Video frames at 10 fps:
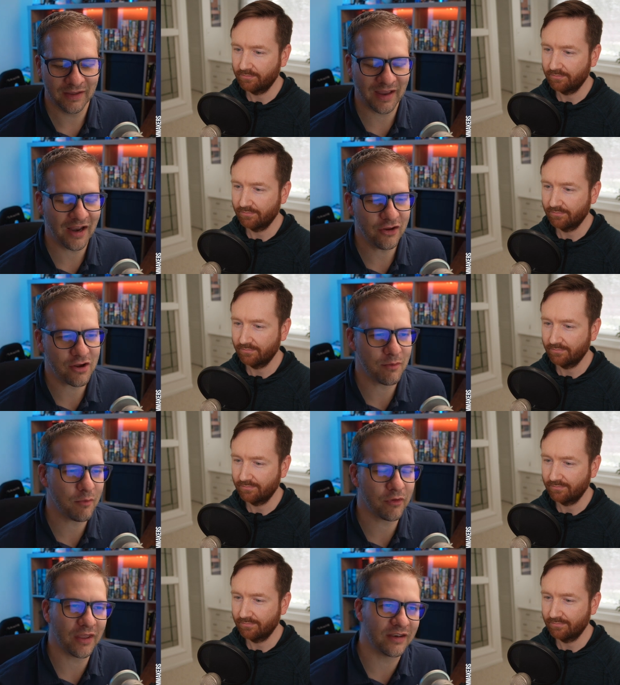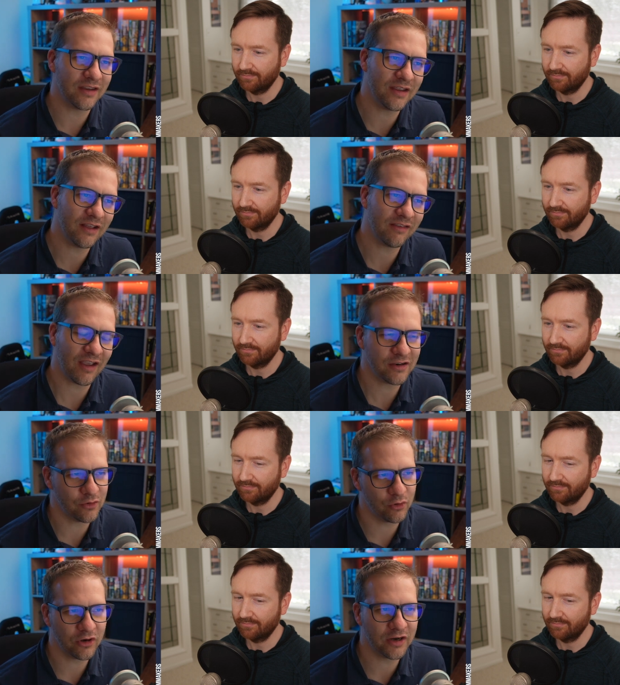Speaker 1: like how do you come up with ideas how do
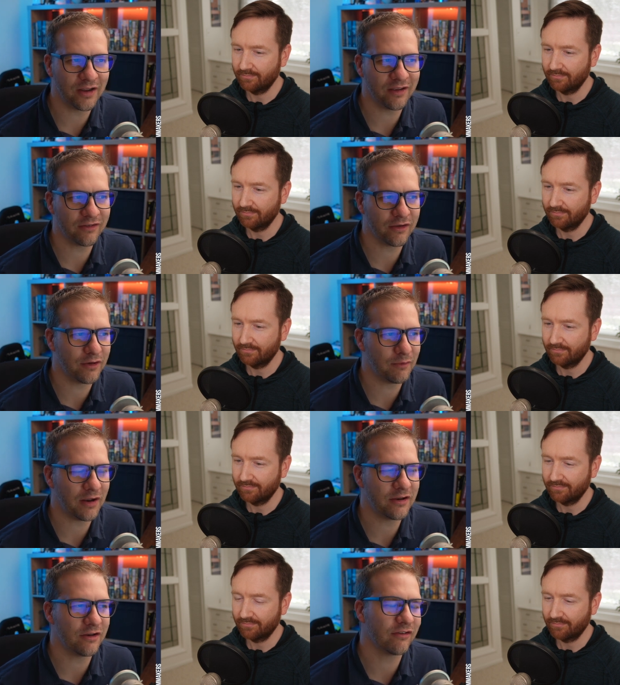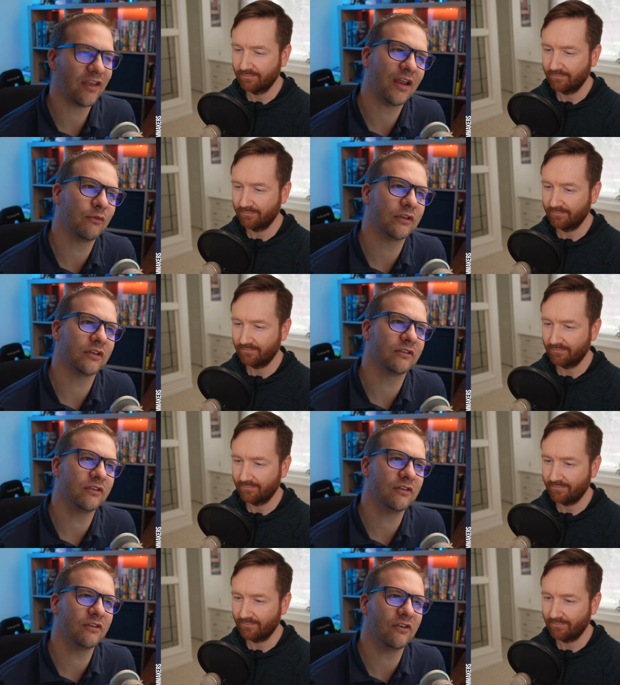you organize them how do you decide what to
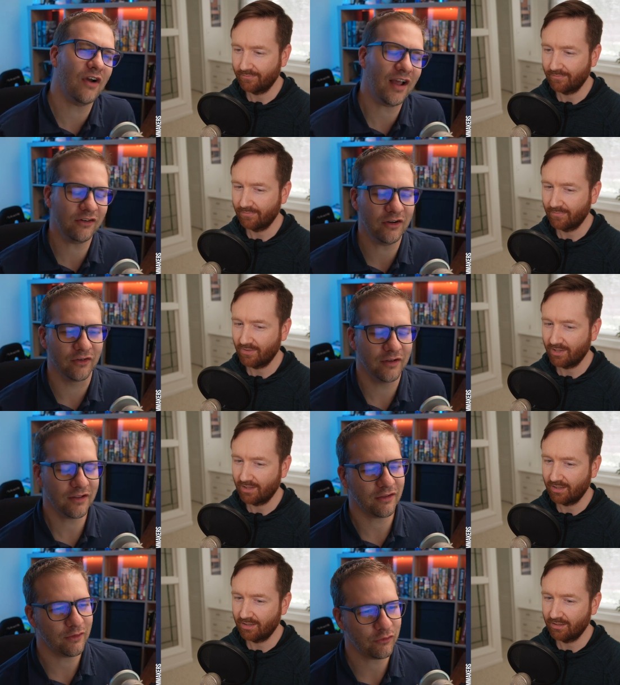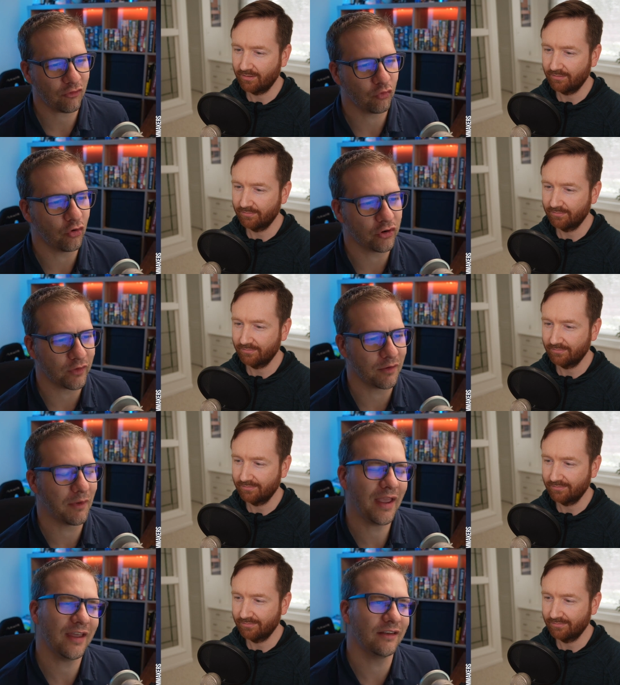do i don't know it, it was just rolling around in
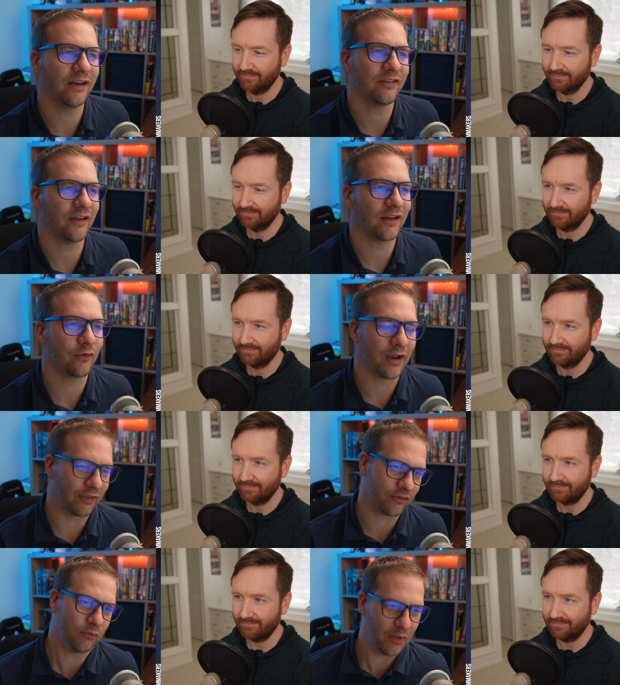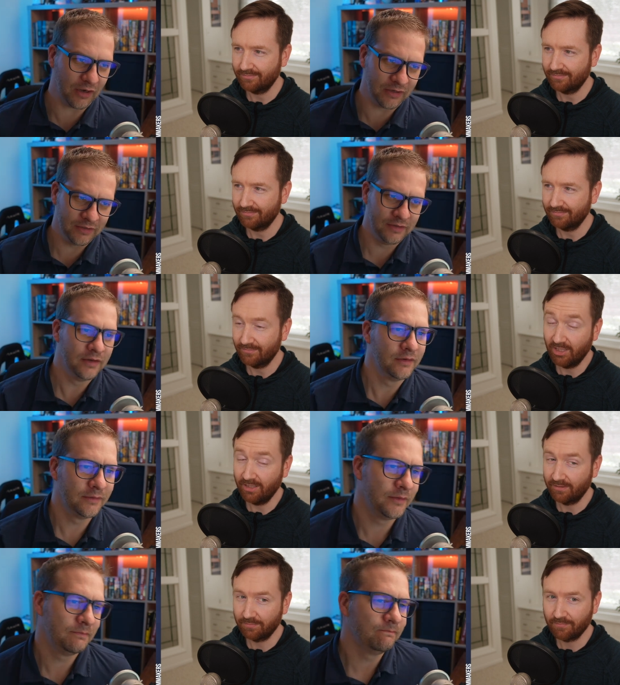my head
Speaker 2: and i decided i would ask you about it
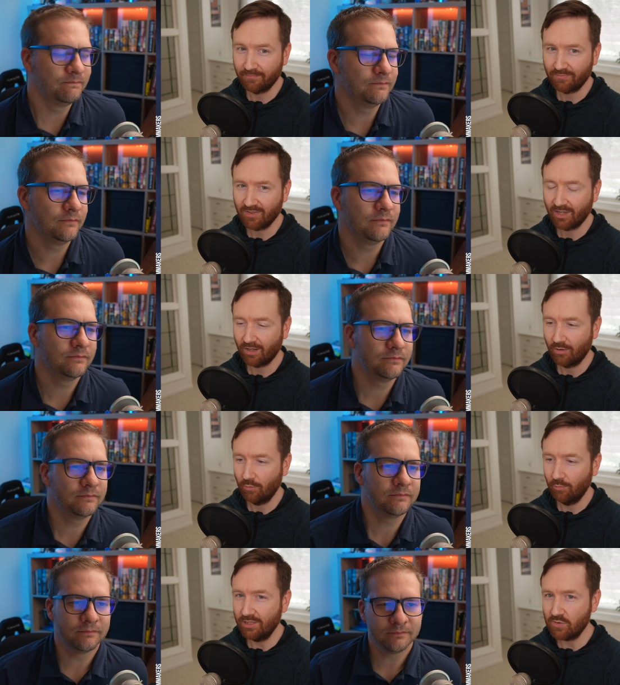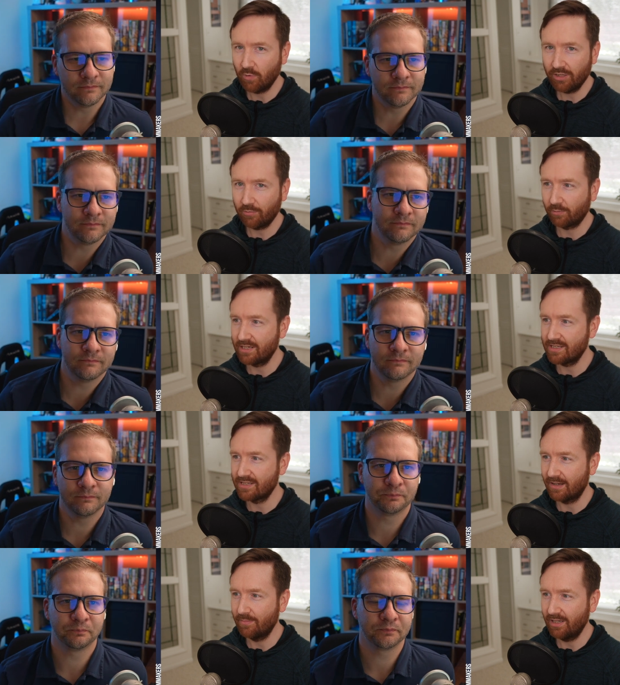yeah well it's one of the
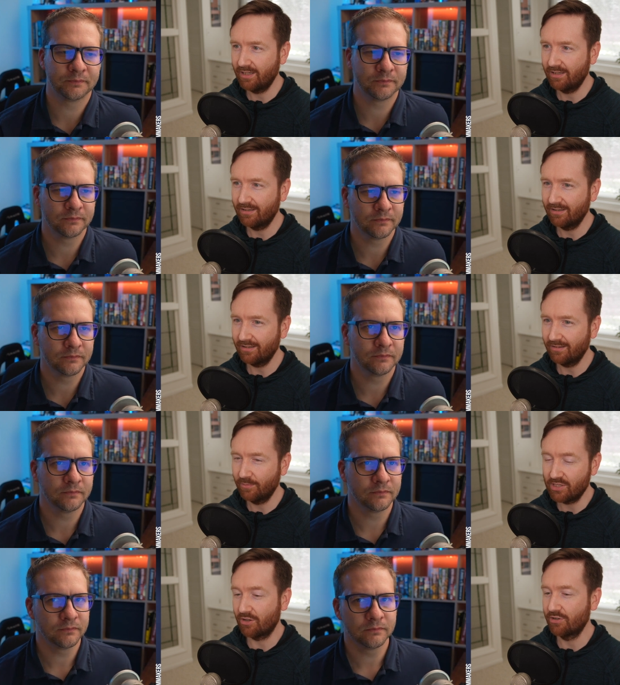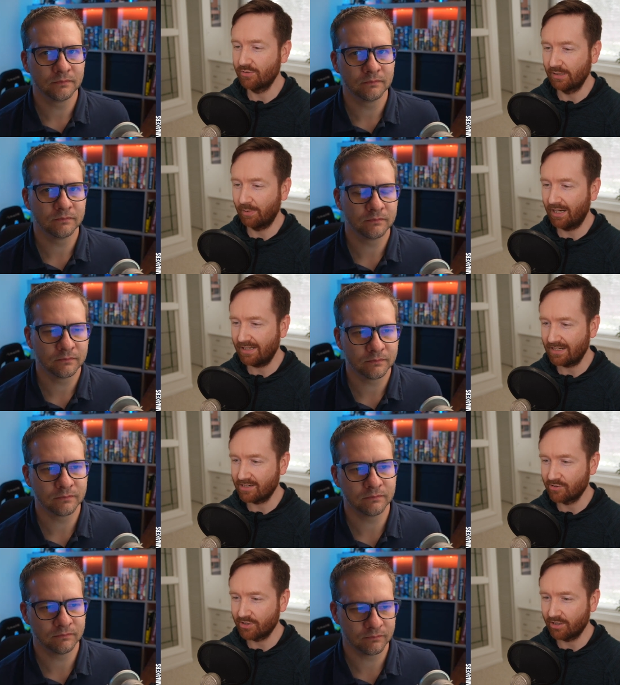reasons i made we started doing the podcast years